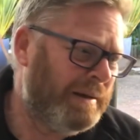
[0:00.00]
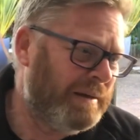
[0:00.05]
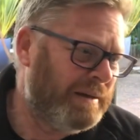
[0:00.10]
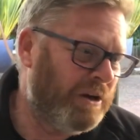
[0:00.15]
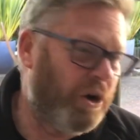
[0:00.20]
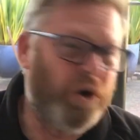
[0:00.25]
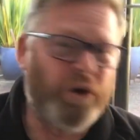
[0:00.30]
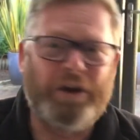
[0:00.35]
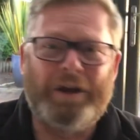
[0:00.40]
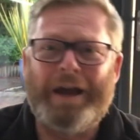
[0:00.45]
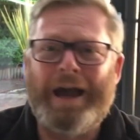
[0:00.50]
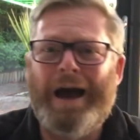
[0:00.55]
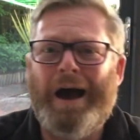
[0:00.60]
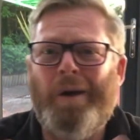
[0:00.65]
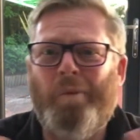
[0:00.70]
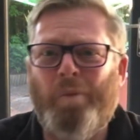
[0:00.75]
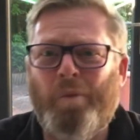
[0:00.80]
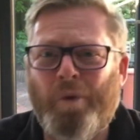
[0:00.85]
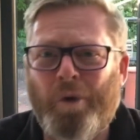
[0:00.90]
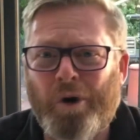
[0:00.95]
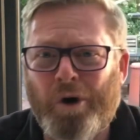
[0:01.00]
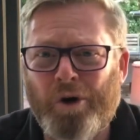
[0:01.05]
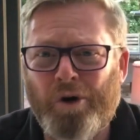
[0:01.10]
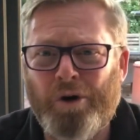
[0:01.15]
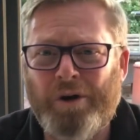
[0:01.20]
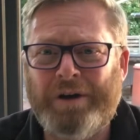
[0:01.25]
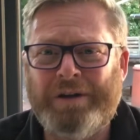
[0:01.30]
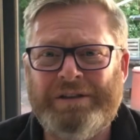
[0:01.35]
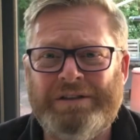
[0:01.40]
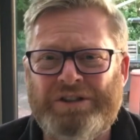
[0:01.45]
or you can't
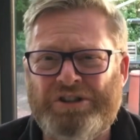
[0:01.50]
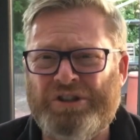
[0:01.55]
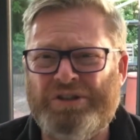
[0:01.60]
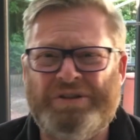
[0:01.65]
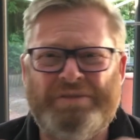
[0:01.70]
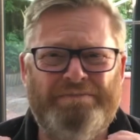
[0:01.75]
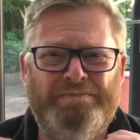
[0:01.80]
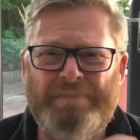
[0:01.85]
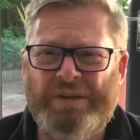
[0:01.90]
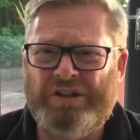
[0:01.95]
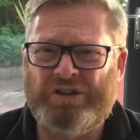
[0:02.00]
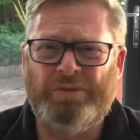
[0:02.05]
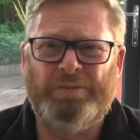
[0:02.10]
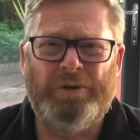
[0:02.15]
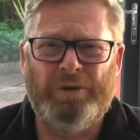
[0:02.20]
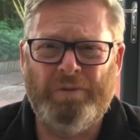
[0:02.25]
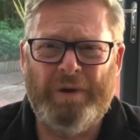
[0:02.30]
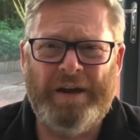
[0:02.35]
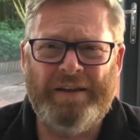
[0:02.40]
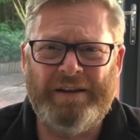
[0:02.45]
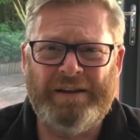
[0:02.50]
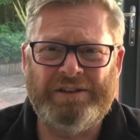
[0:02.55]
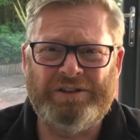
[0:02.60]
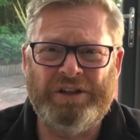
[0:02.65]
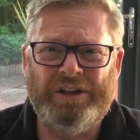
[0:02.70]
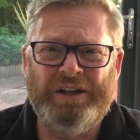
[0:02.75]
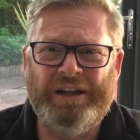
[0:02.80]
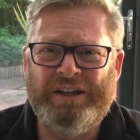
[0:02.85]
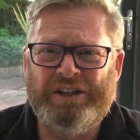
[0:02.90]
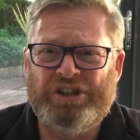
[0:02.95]
walk, it's just miserable weather, so
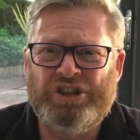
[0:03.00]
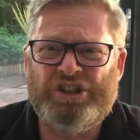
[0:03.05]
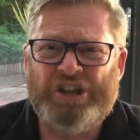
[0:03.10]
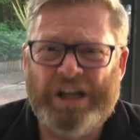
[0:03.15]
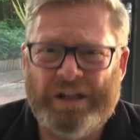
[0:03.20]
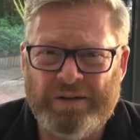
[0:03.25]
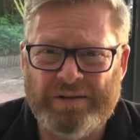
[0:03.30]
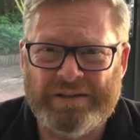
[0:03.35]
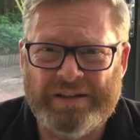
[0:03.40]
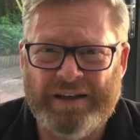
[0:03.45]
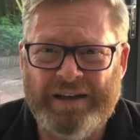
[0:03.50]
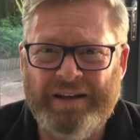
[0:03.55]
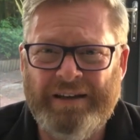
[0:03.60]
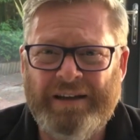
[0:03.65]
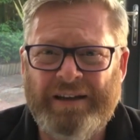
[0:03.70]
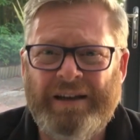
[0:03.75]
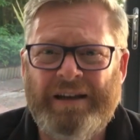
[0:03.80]
you need to shelter,